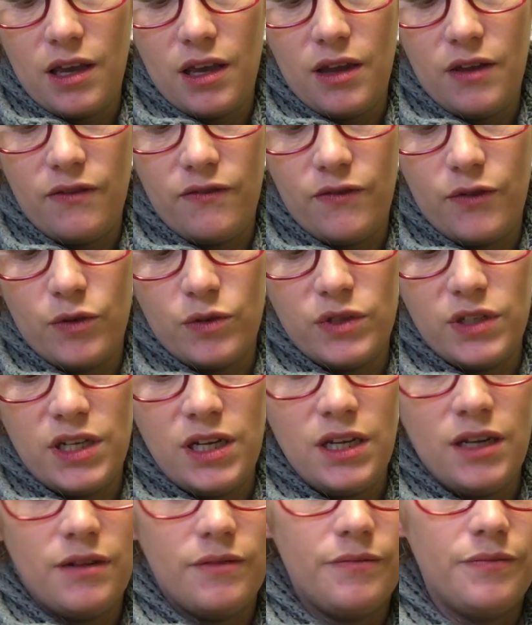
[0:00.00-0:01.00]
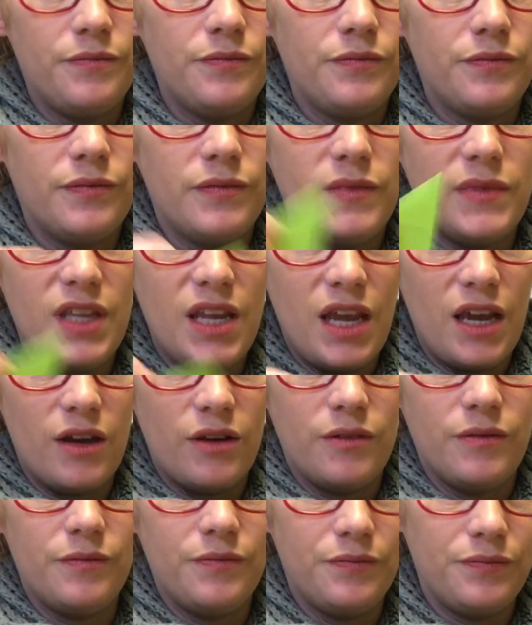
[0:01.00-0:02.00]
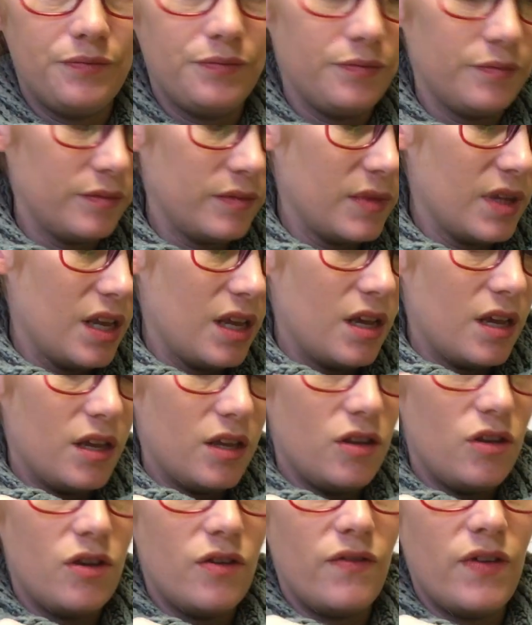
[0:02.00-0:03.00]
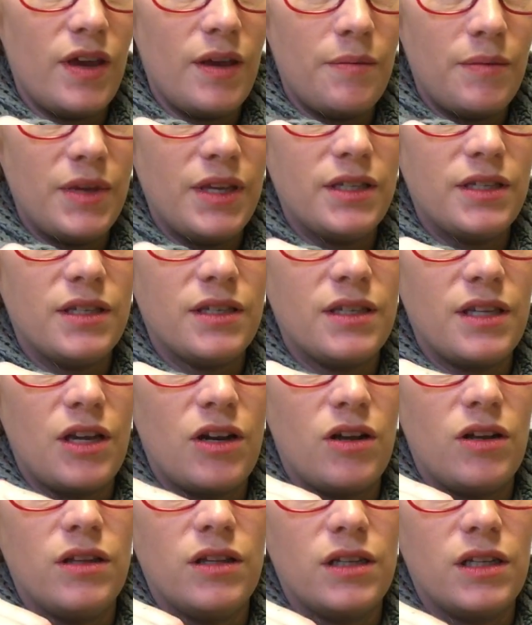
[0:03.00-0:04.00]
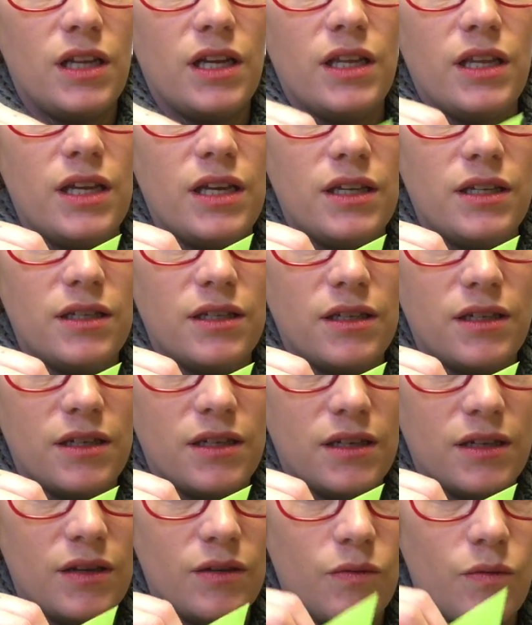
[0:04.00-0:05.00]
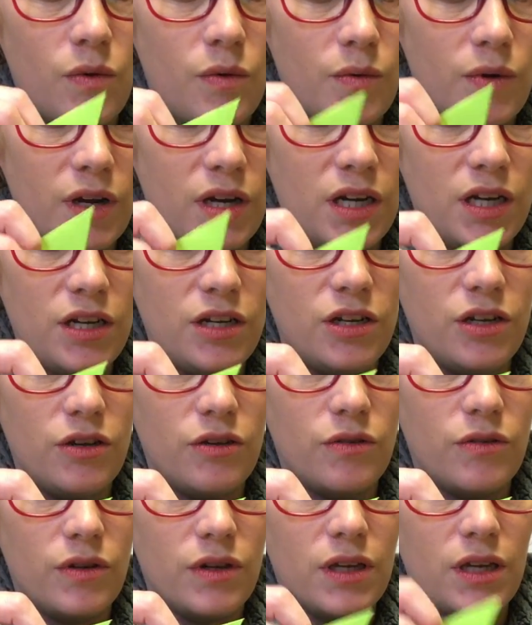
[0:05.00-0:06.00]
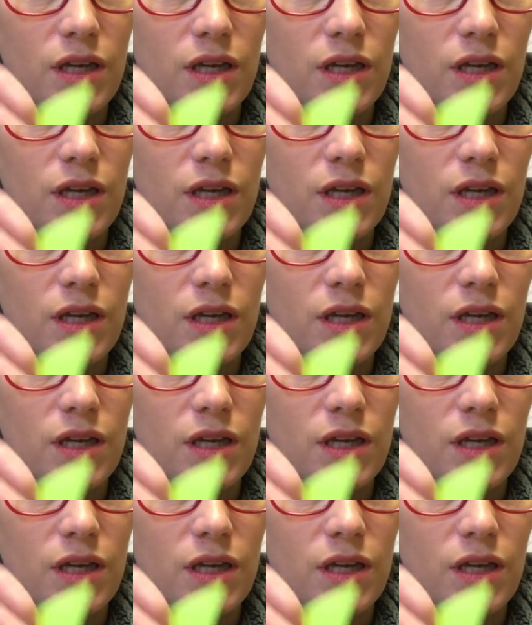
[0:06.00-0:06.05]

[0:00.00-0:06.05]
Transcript: and fold it in. Now, you have 8 pieces that all look like this. What we're going to do,